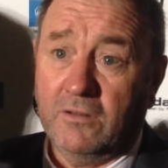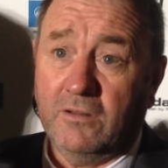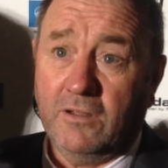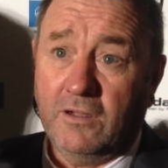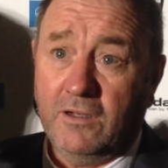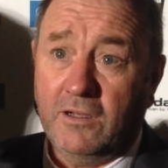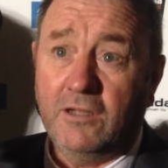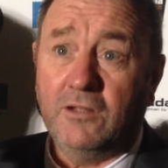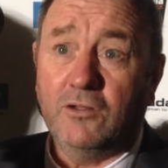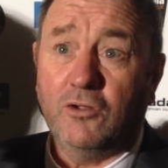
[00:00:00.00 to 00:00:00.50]

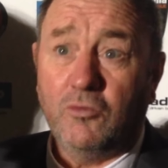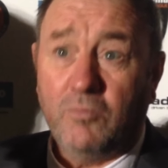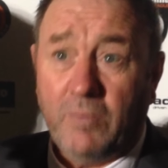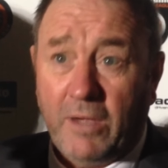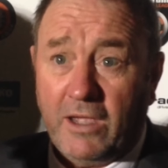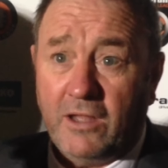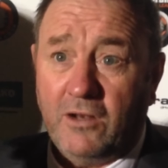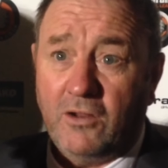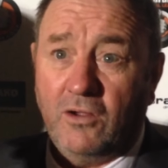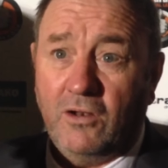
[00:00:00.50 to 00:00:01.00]
they didn't do
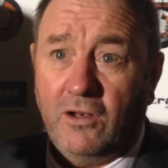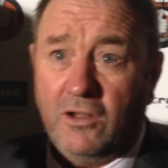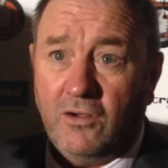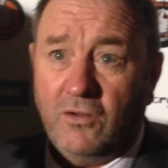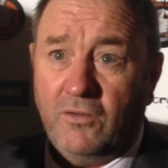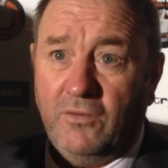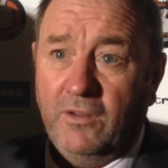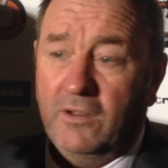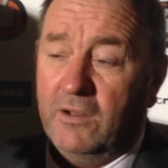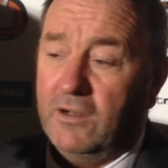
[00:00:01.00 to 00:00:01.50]
bad early
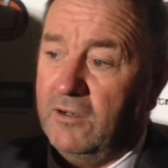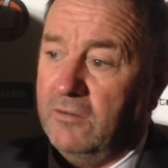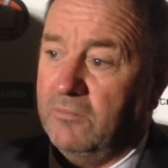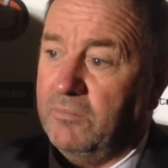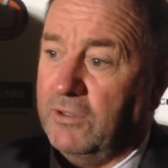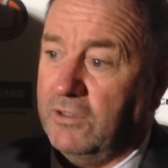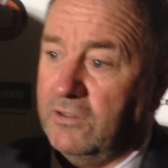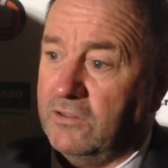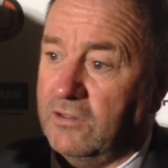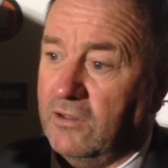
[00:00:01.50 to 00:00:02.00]
on,
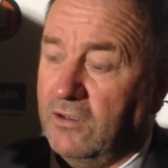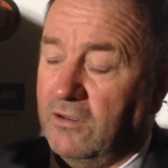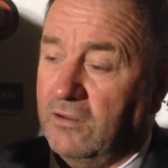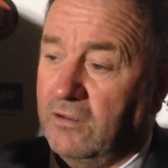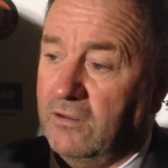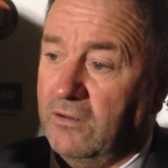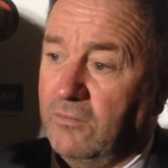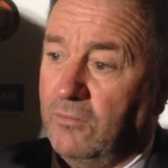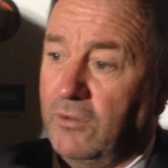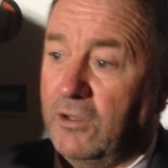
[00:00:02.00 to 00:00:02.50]
but
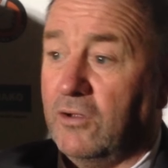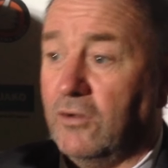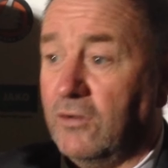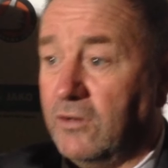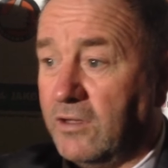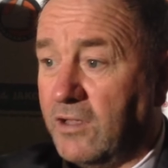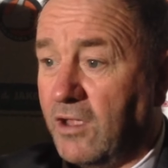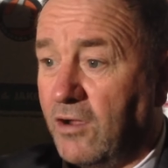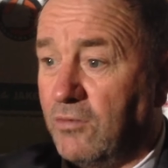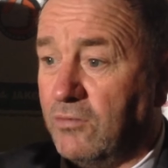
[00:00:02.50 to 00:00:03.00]
we got
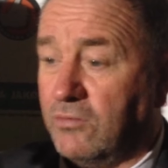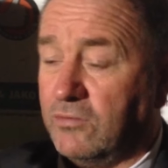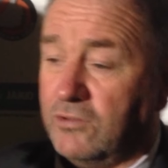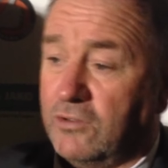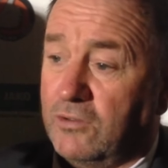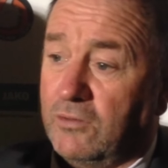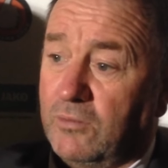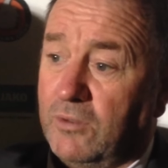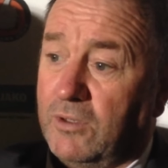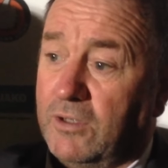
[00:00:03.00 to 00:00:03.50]
the goals
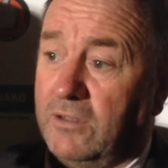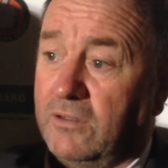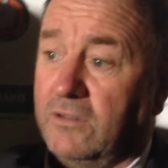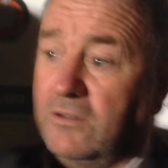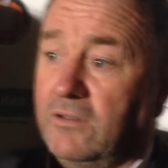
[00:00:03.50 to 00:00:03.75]
that were